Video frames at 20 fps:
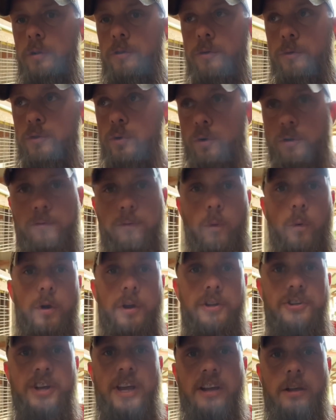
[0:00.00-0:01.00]
George Floyd
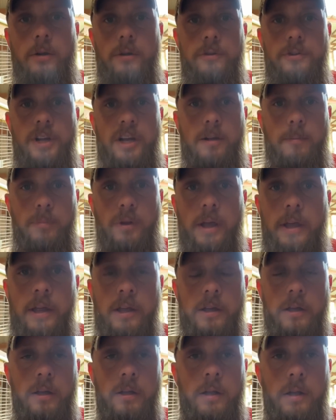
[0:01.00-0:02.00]
and Jacob Blake